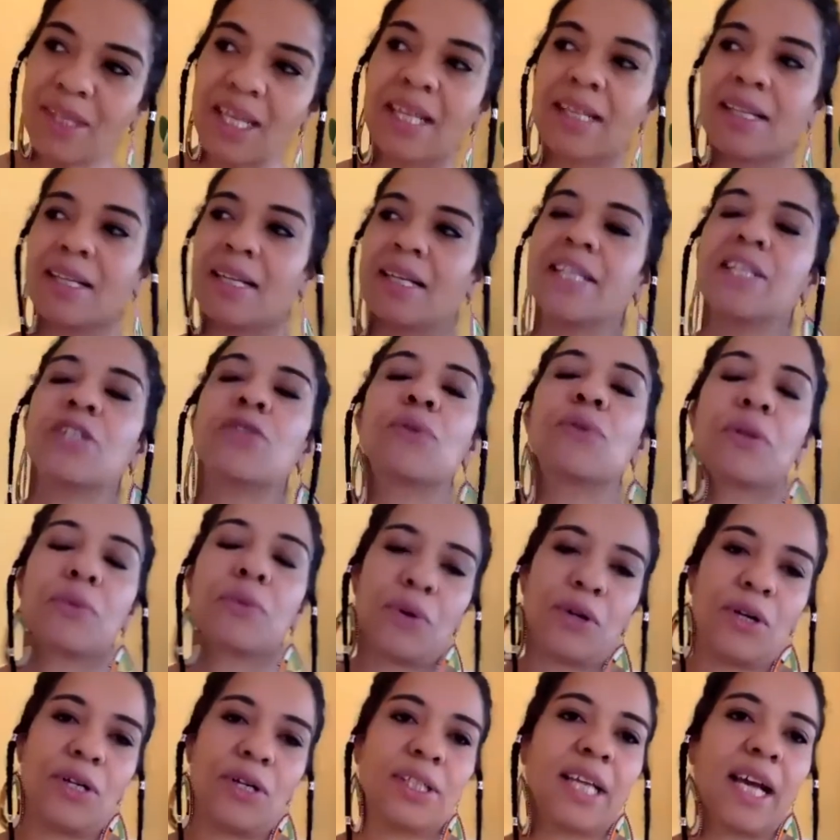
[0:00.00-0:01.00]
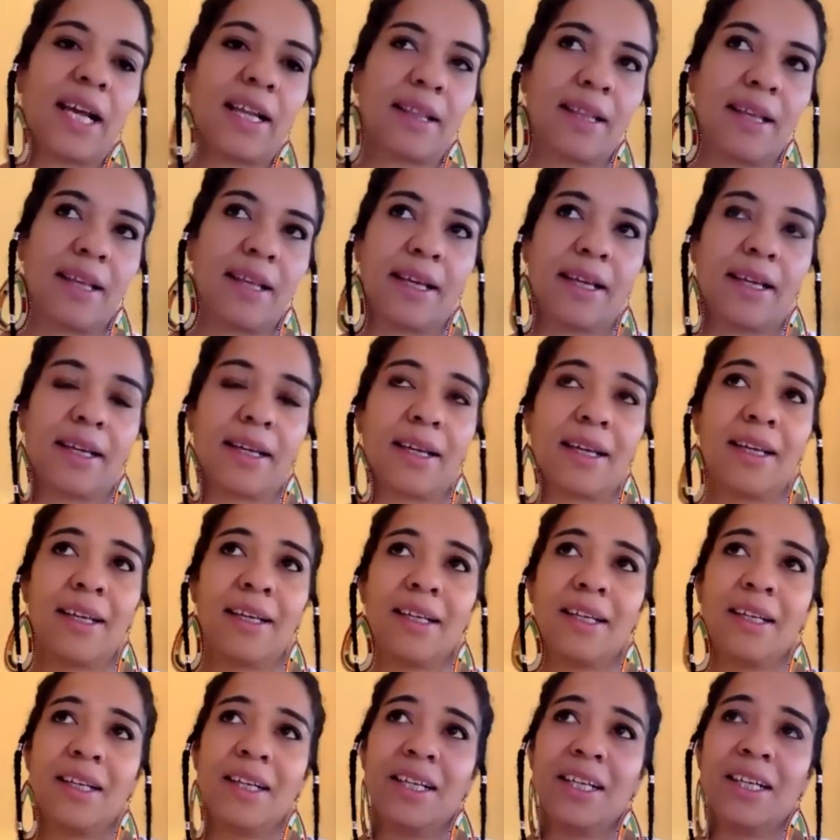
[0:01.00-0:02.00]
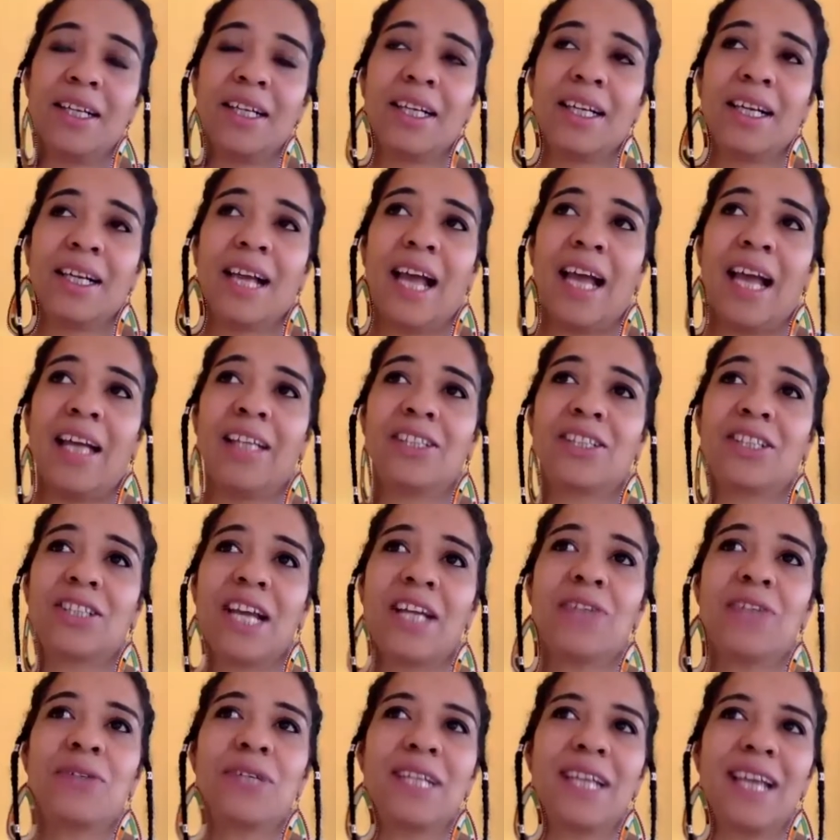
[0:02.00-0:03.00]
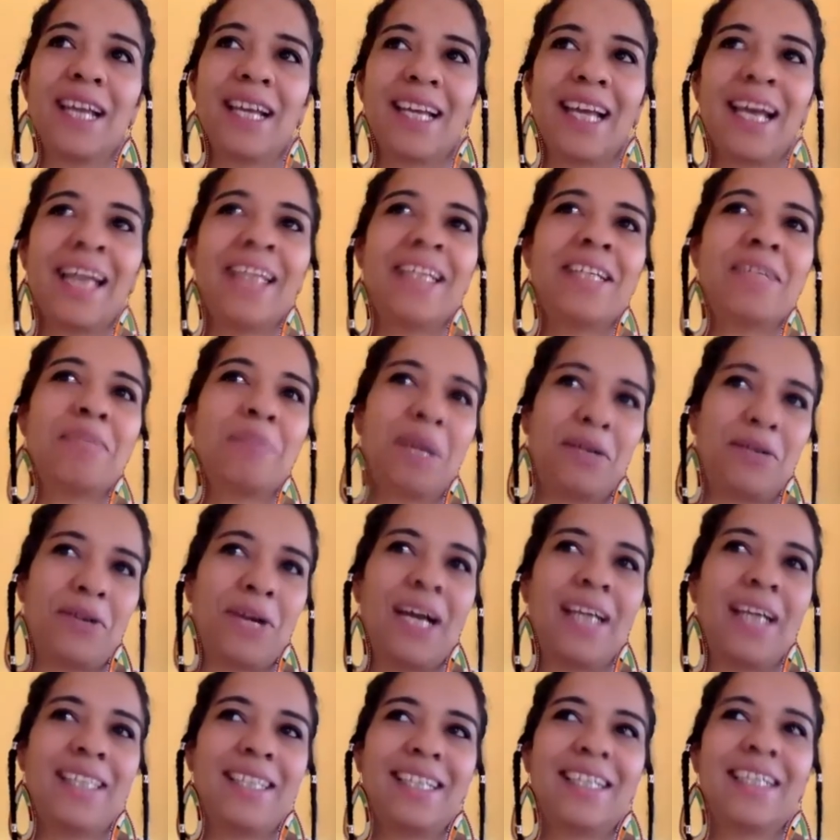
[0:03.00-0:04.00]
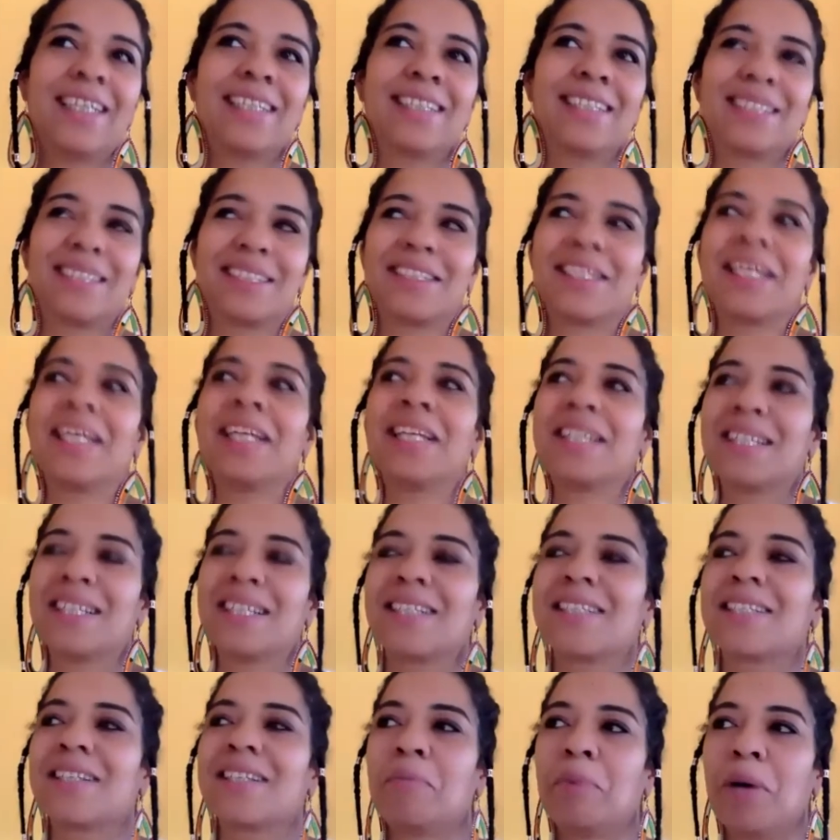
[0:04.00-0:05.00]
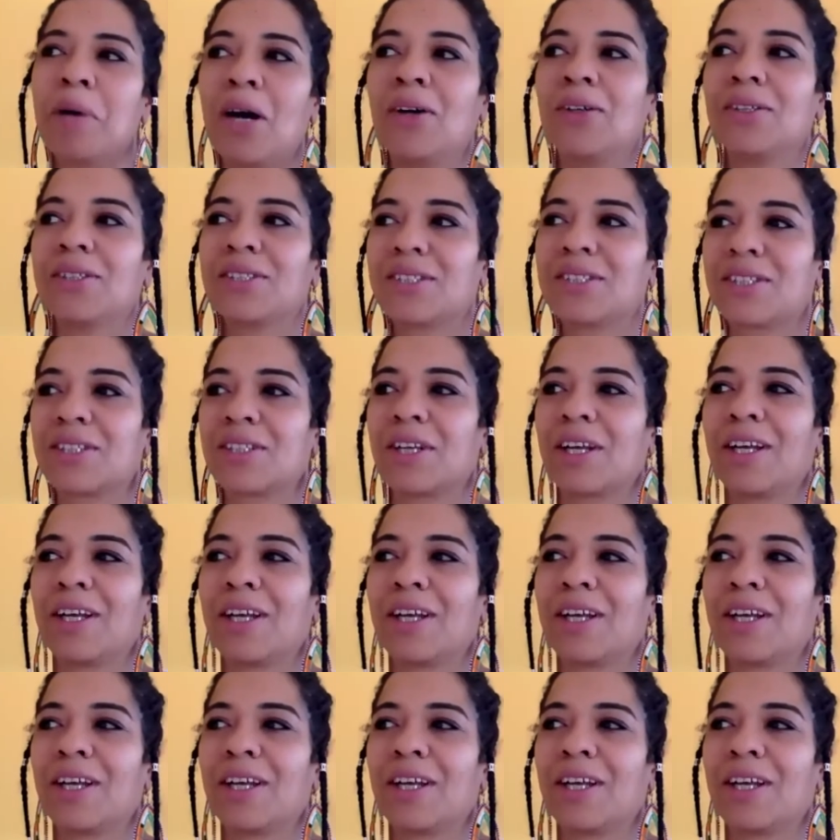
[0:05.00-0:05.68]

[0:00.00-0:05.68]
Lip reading: the literary world, I think. And generally, again, in my writing, it is about